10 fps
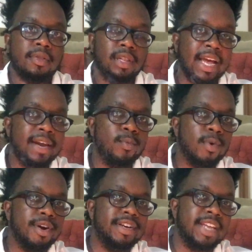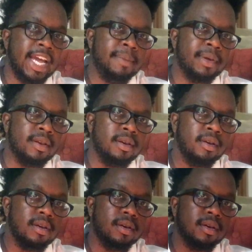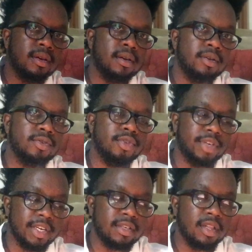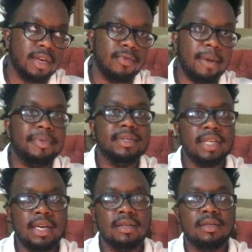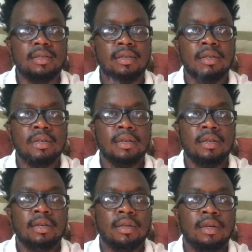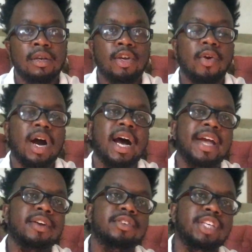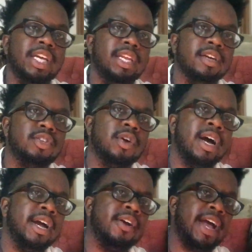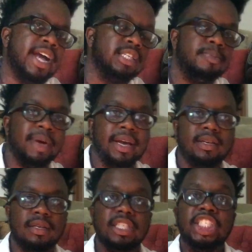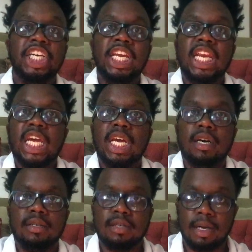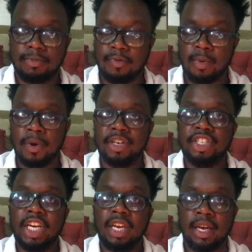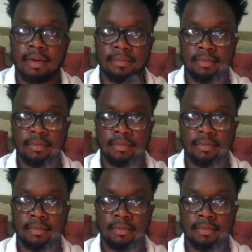The Latin word daemon traditionally represents your higher genius, your higher aspect. Genius comes from the word genie.